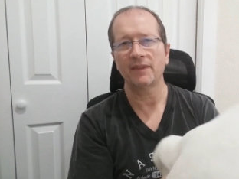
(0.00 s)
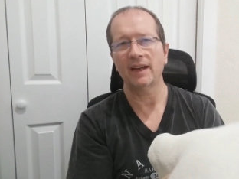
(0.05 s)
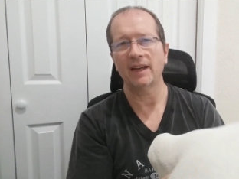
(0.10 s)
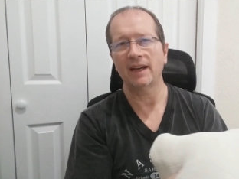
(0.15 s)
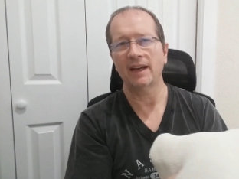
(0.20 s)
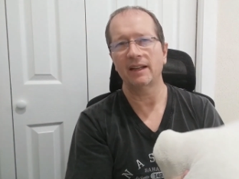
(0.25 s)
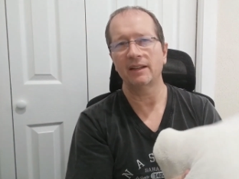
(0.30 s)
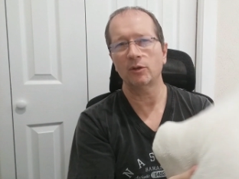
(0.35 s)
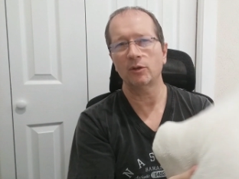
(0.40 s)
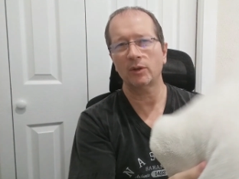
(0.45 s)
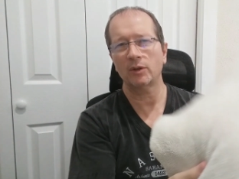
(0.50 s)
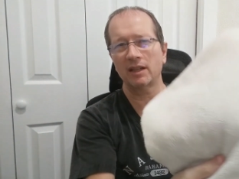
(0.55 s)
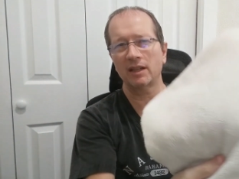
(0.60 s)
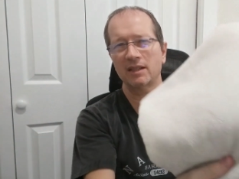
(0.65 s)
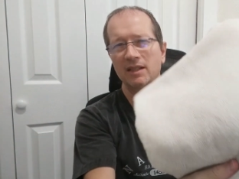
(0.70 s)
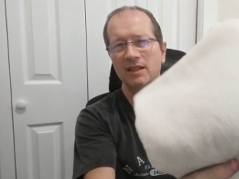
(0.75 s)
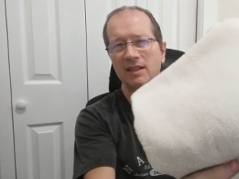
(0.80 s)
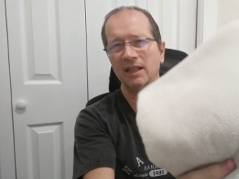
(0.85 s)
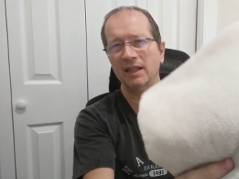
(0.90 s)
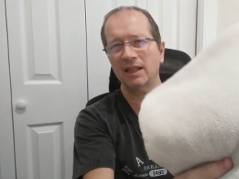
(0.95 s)
And you
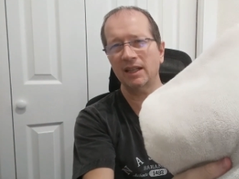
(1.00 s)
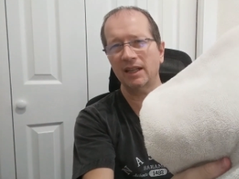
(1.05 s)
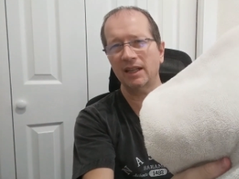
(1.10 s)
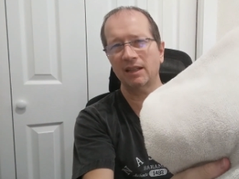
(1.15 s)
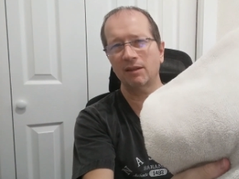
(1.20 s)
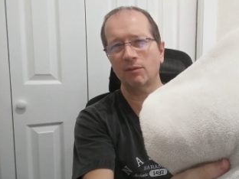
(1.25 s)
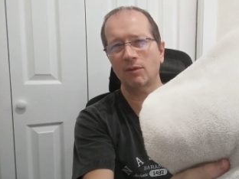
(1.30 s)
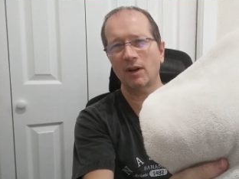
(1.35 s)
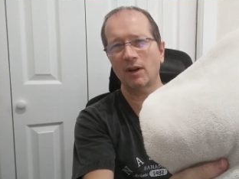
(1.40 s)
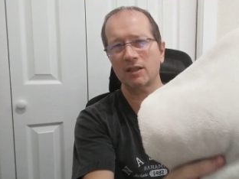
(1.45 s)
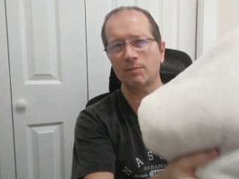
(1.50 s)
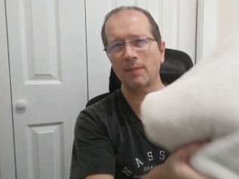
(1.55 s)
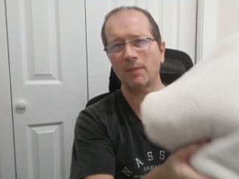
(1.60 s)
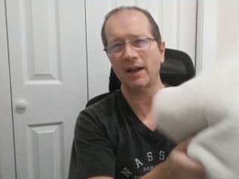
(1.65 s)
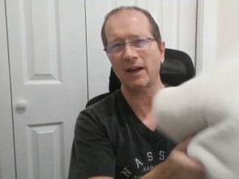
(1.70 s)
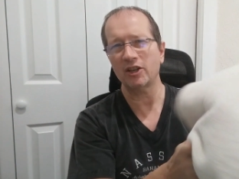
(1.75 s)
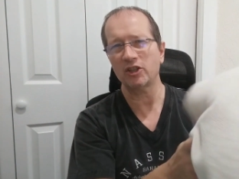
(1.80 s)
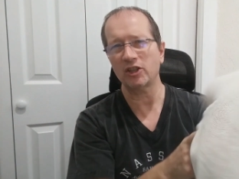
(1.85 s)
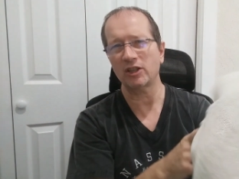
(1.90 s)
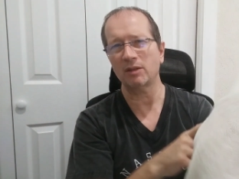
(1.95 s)
can see it was
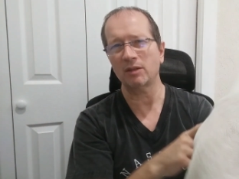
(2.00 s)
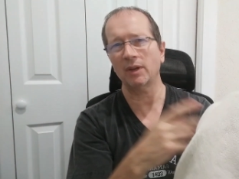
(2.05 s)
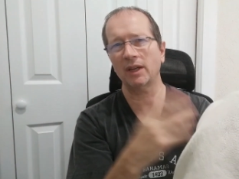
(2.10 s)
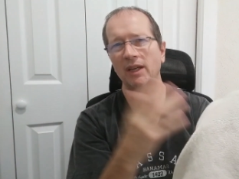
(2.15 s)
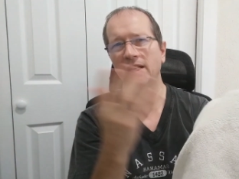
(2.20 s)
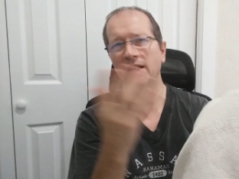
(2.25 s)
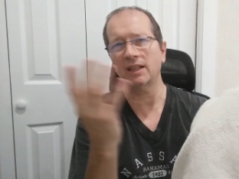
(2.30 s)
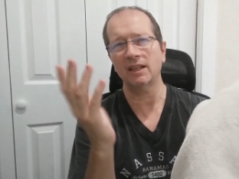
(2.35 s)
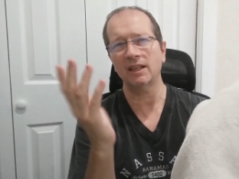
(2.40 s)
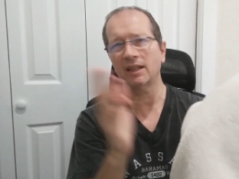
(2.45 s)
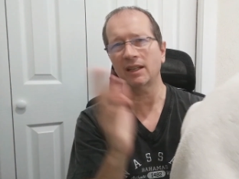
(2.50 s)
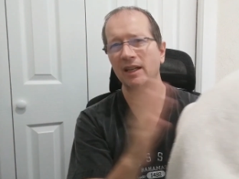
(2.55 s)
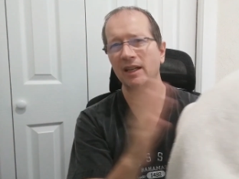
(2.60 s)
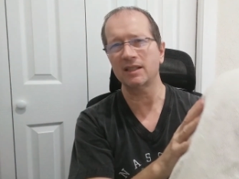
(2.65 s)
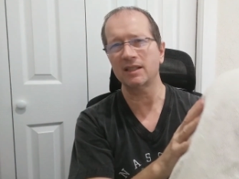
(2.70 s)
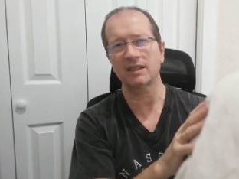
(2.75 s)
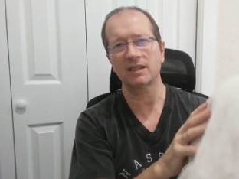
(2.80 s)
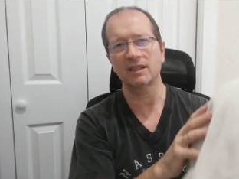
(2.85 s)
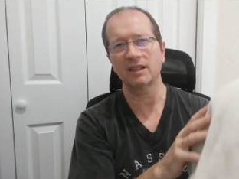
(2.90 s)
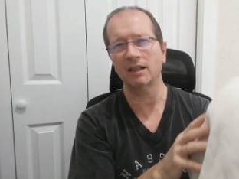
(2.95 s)
beige at the beginning.
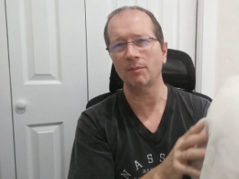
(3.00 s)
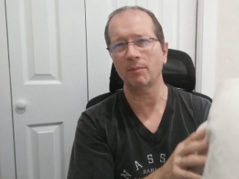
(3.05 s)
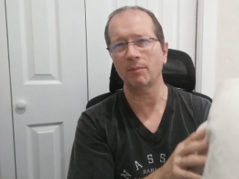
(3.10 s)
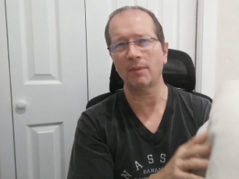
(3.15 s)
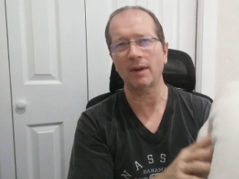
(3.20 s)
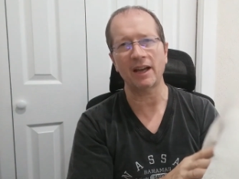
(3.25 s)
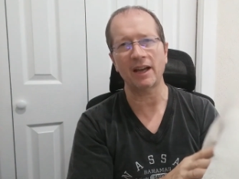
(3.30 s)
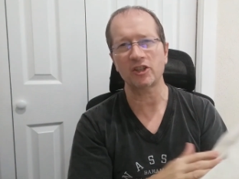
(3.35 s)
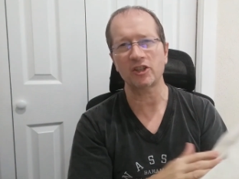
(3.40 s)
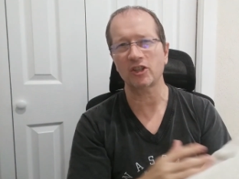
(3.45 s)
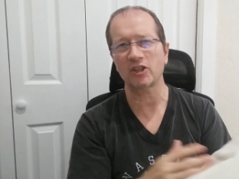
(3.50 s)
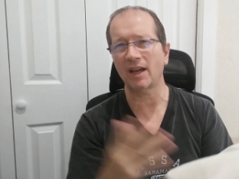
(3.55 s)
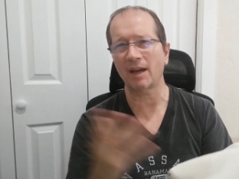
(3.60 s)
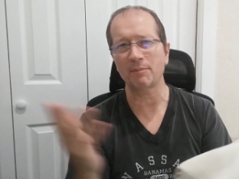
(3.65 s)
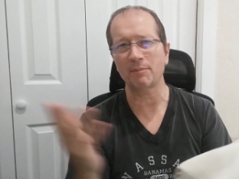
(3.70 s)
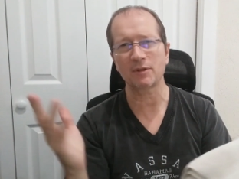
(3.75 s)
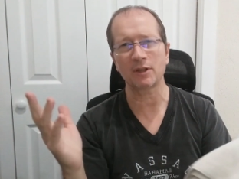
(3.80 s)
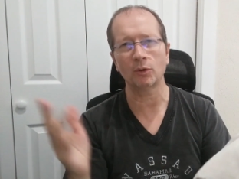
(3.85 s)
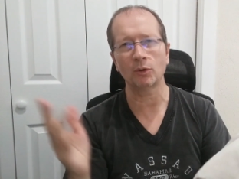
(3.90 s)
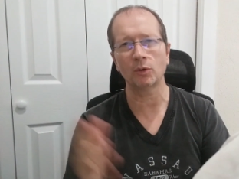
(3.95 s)
It's still beige,
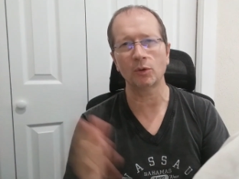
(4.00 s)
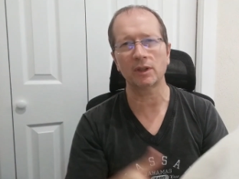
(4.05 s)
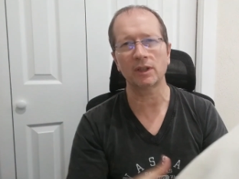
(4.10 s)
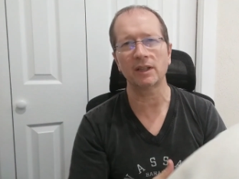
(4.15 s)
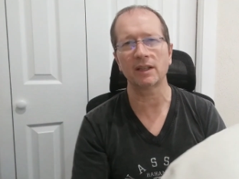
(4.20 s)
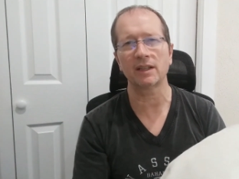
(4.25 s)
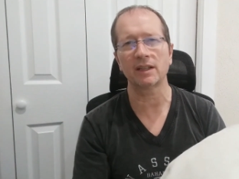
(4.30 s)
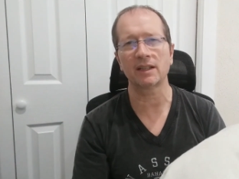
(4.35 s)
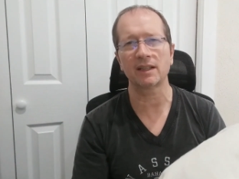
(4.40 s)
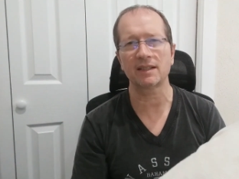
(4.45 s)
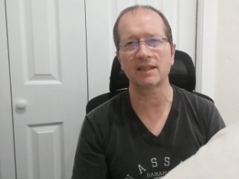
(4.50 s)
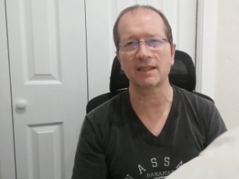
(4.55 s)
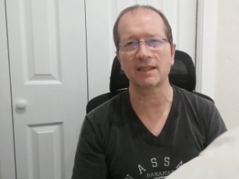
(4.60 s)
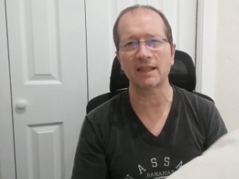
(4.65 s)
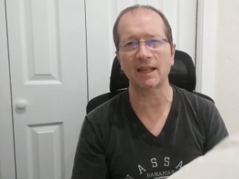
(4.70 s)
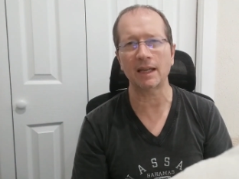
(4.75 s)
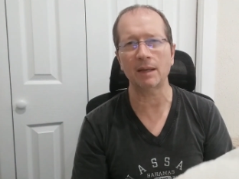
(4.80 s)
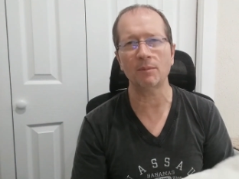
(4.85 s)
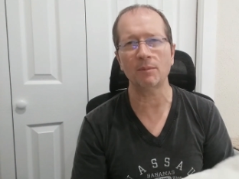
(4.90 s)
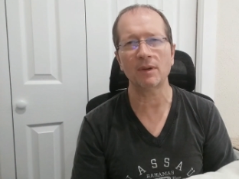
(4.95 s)
absolutely the
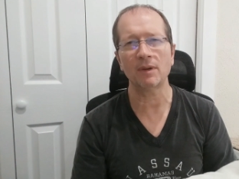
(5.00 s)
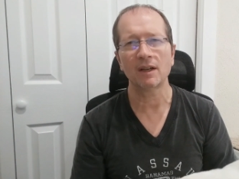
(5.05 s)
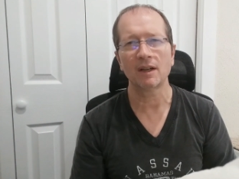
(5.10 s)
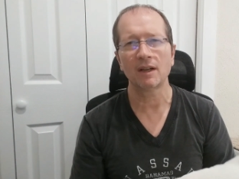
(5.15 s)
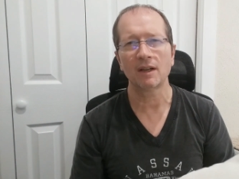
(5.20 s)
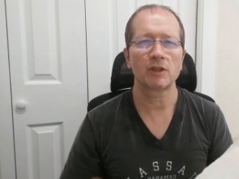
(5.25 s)
same.